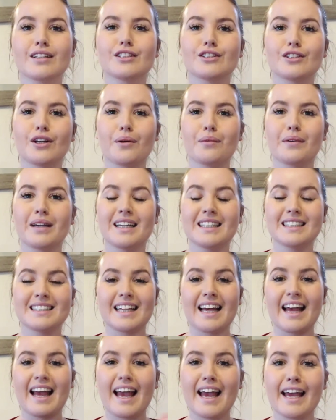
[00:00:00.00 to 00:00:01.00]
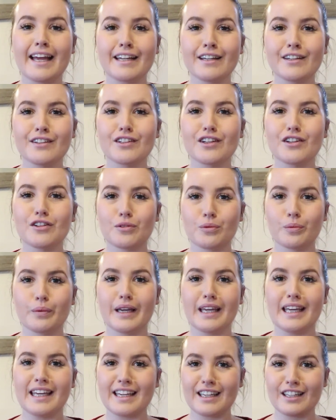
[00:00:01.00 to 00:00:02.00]
so it is the end of
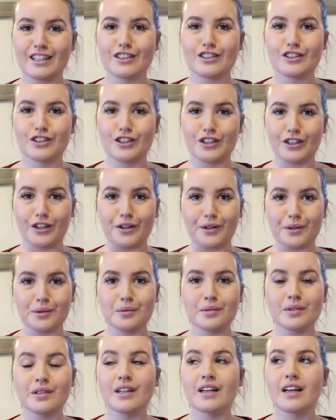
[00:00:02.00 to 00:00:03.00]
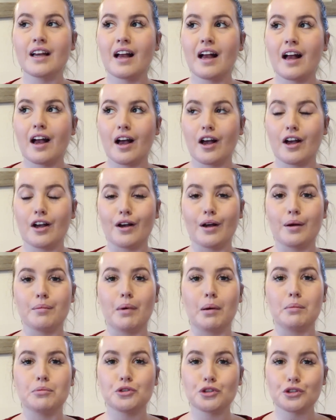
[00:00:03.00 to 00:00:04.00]
week two um,
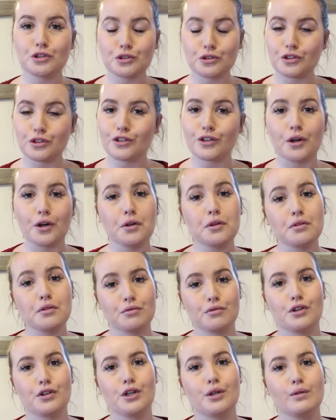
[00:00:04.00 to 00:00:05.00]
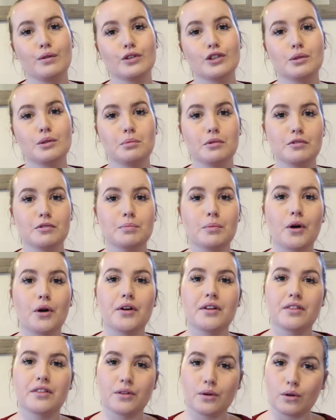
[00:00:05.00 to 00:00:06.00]
i'm just going to go through some of
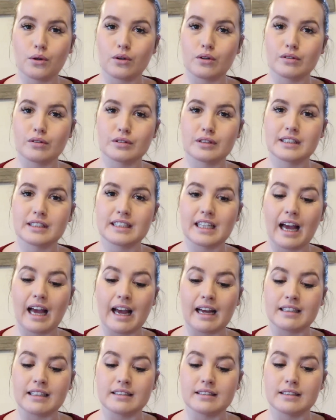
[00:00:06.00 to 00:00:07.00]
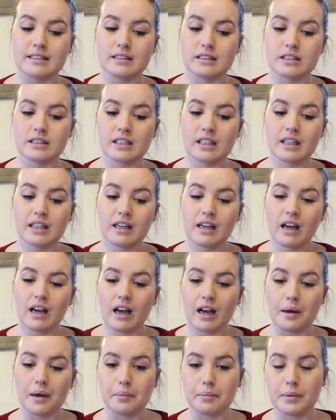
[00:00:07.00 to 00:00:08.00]
my thoughts and
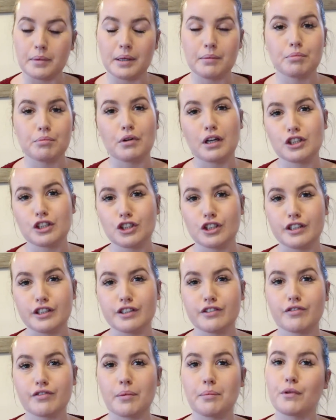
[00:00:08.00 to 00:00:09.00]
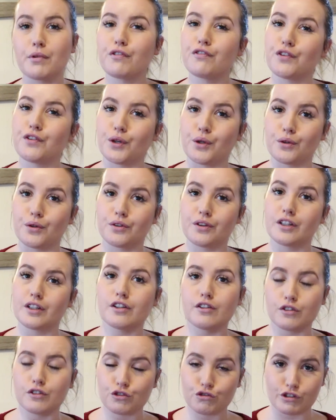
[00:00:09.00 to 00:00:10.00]
um, impressions from the food the
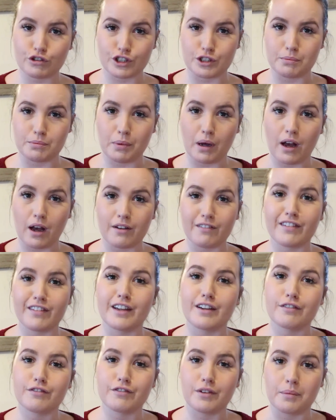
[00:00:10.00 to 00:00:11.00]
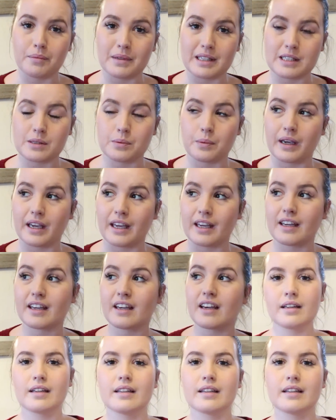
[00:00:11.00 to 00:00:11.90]
nutrition part of it from this week